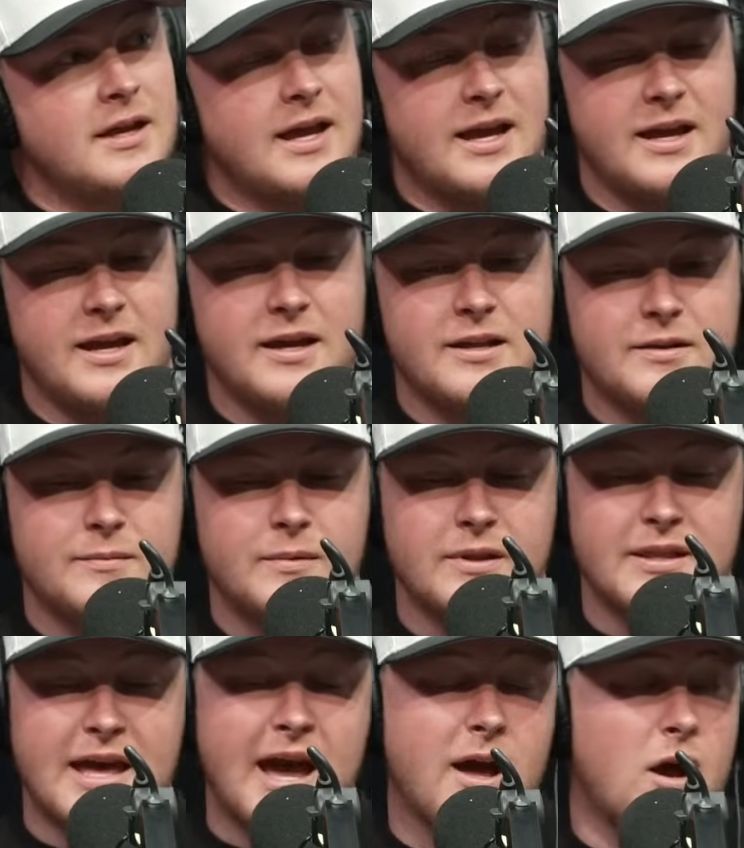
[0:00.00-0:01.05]
And
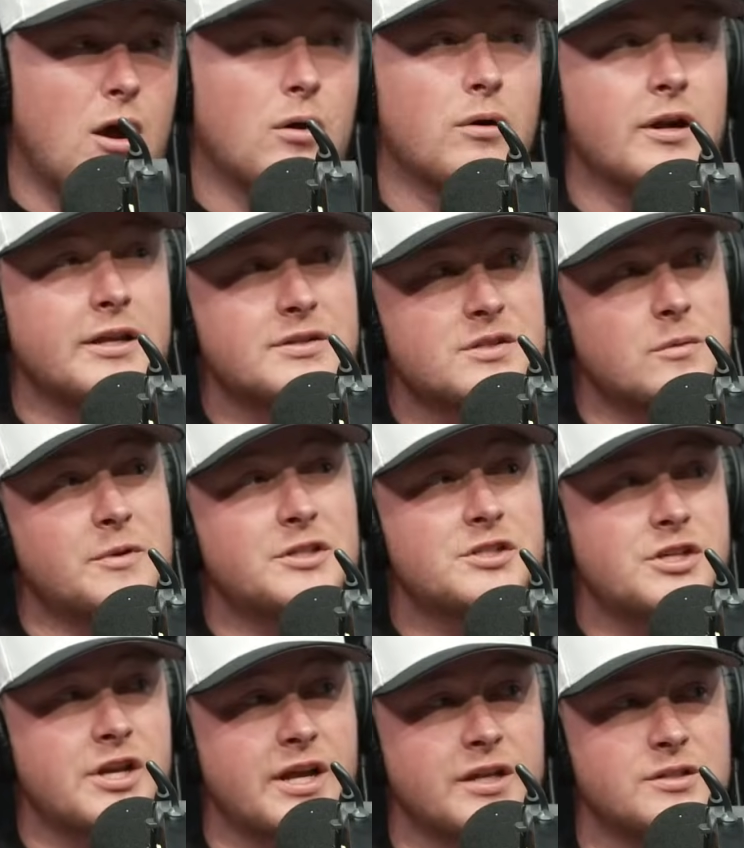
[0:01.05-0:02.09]
that already so
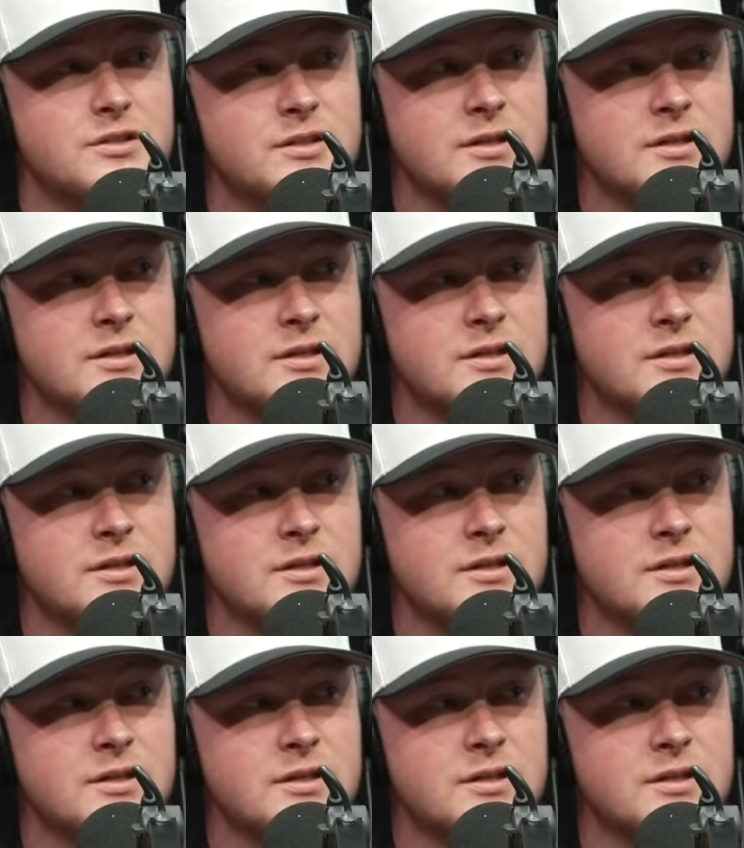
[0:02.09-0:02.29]
much changed.